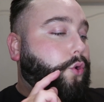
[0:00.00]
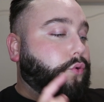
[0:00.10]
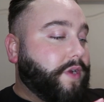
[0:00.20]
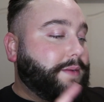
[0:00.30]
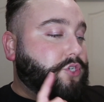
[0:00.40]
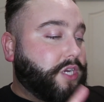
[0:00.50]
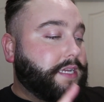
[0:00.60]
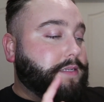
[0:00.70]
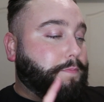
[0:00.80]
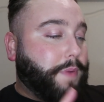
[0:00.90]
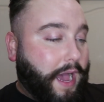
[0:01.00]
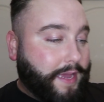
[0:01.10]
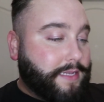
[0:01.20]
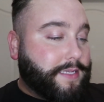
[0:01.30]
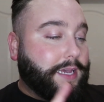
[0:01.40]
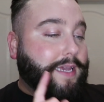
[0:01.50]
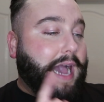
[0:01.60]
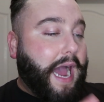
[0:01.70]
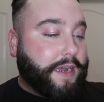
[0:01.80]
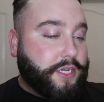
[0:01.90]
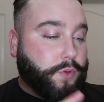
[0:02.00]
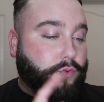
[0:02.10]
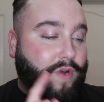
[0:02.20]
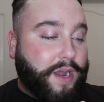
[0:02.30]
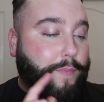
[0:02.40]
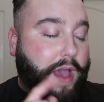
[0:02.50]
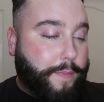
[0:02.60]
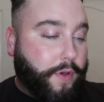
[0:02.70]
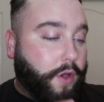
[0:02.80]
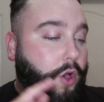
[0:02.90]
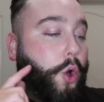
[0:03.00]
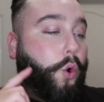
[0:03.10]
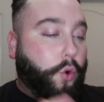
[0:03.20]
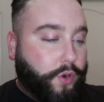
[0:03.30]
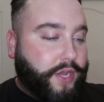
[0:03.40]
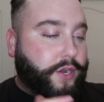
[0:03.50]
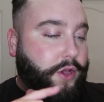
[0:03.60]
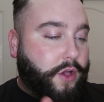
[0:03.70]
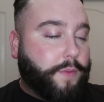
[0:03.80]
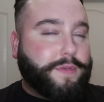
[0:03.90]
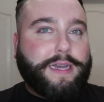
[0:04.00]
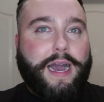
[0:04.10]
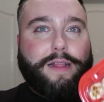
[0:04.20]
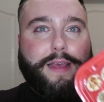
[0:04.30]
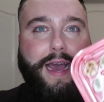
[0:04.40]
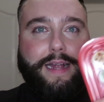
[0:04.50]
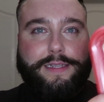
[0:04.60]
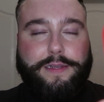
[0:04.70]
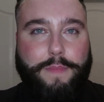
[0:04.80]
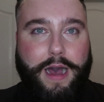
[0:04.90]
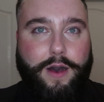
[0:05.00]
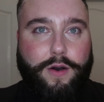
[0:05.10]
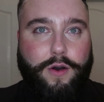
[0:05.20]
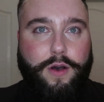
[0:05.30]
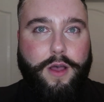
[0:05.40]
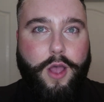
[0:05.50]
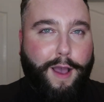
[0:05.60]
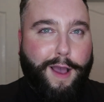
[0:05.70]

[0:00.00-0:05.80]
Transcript: Cream cheese bites garnished with red pepper, onion, herbs, garlic and tomato.